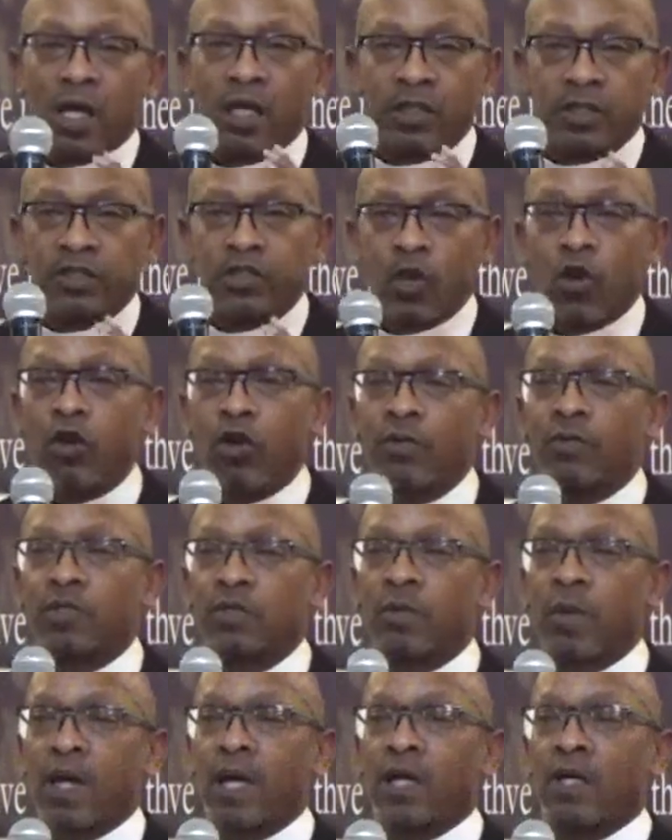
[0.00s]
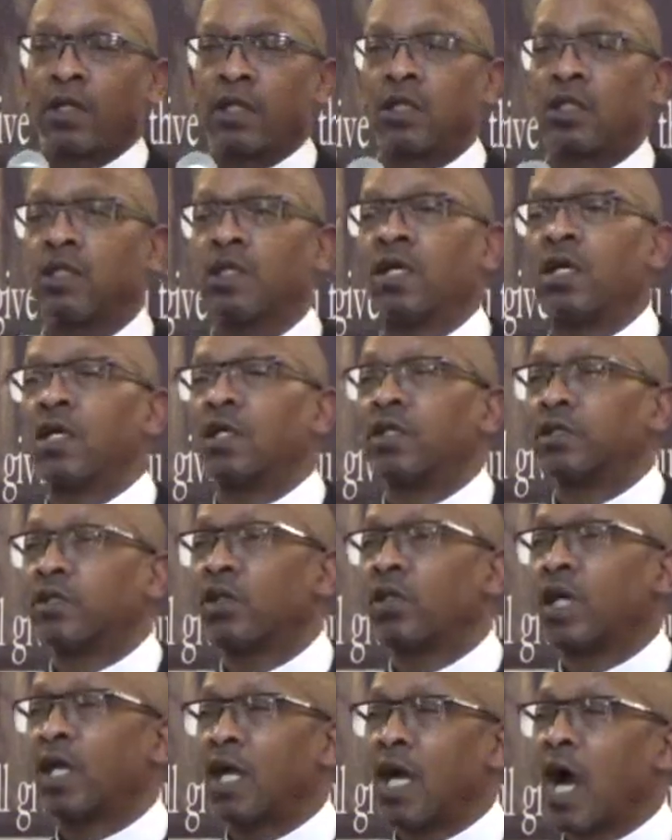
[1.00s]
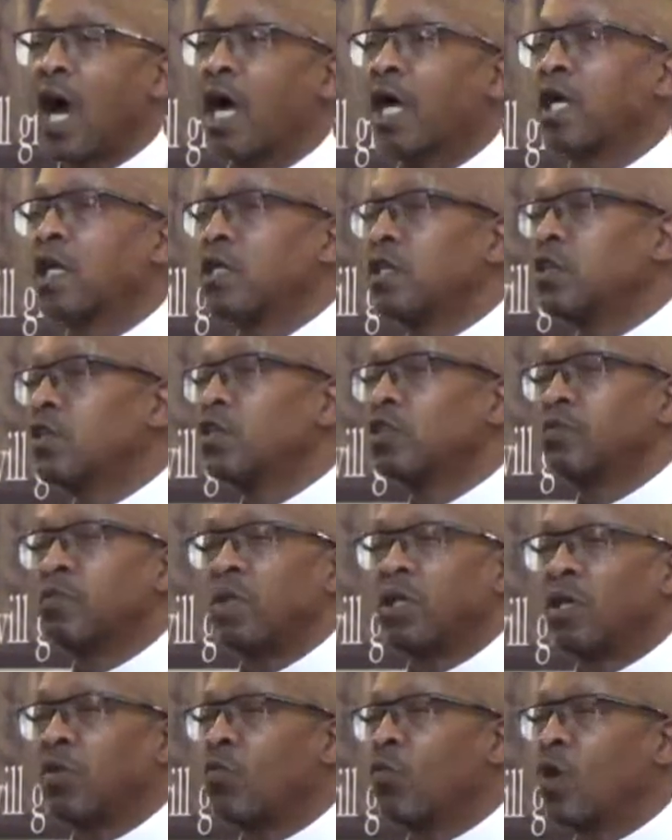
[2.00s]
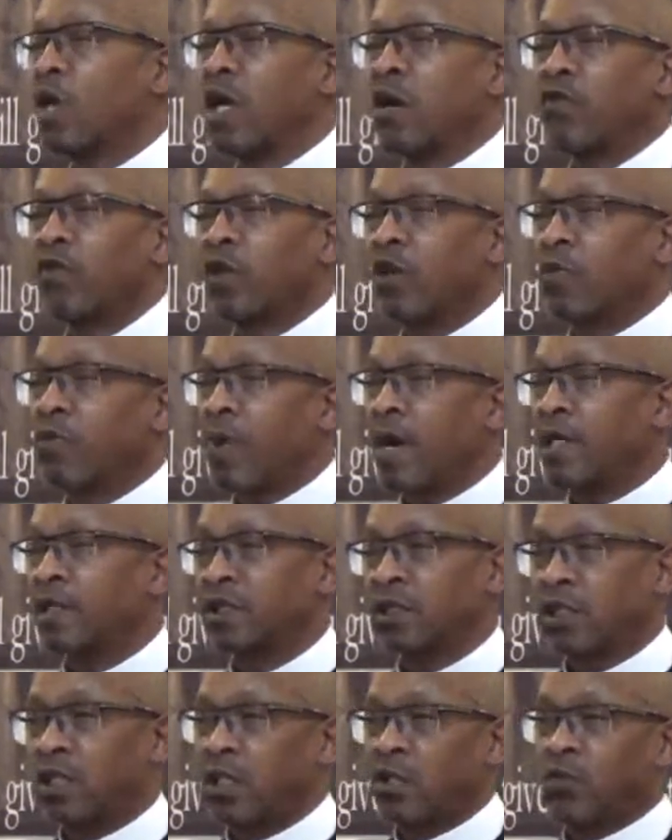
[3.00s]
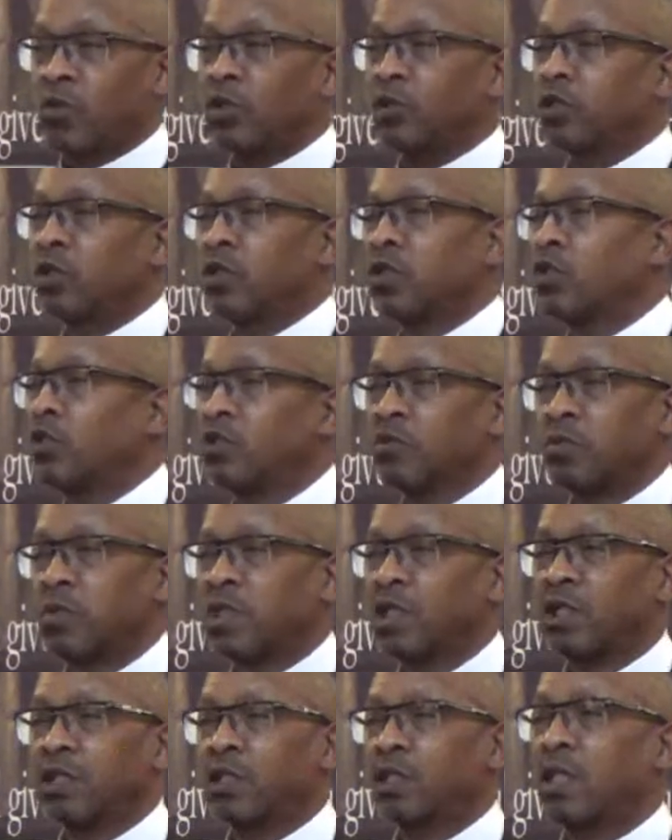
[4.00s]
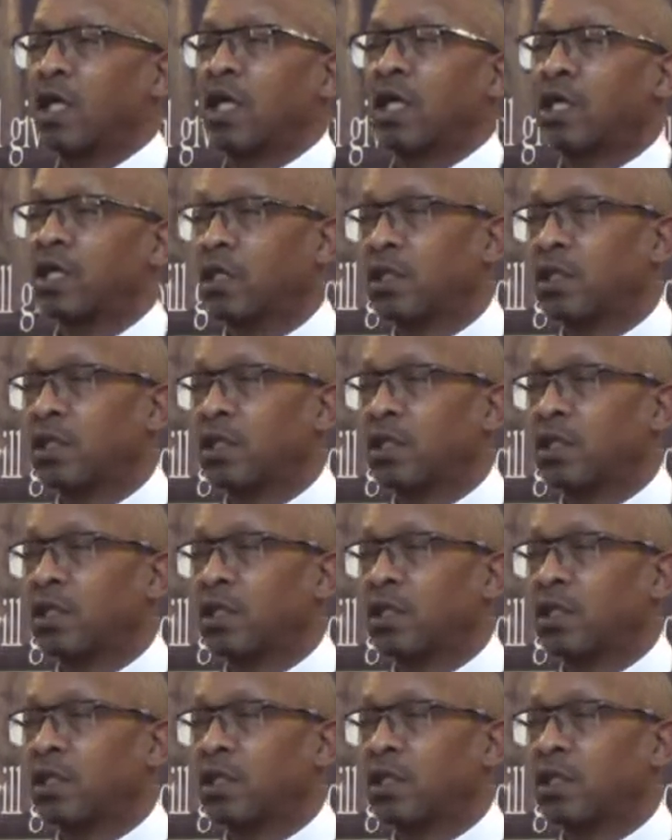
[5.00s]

circumspectly so that God can use me in whatever capacity he wants to use me in today.